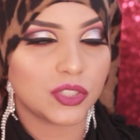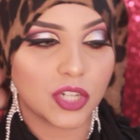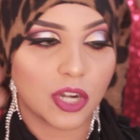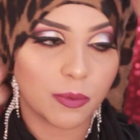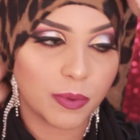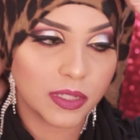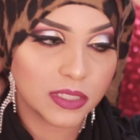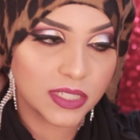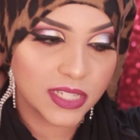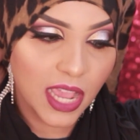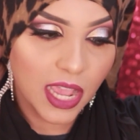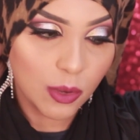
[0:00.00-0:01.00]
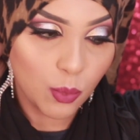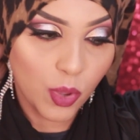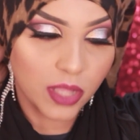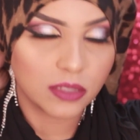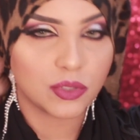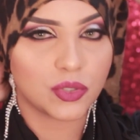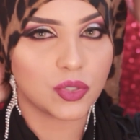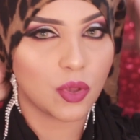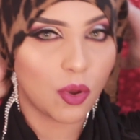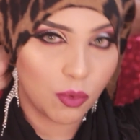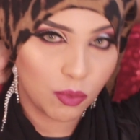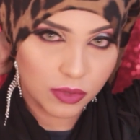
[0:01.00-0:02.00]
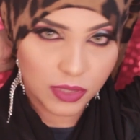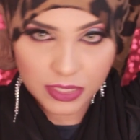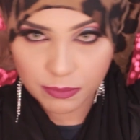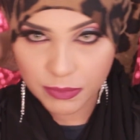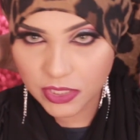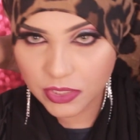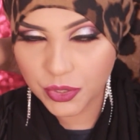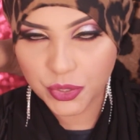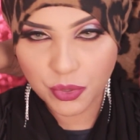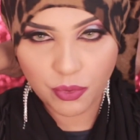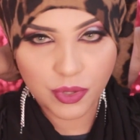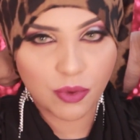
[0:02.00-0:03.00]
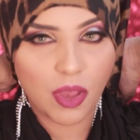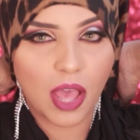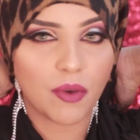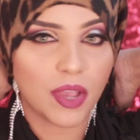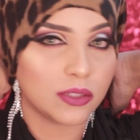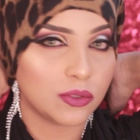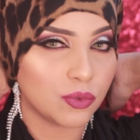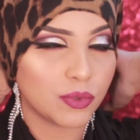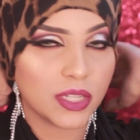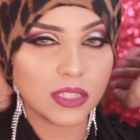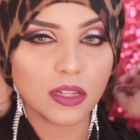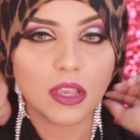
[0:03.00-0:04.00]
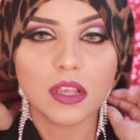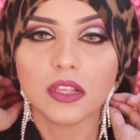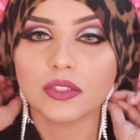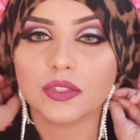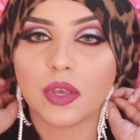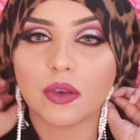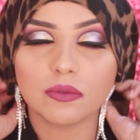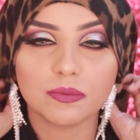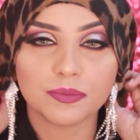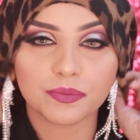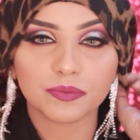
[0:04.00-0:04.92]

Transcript: turban style one, so let me just show you how I do it. So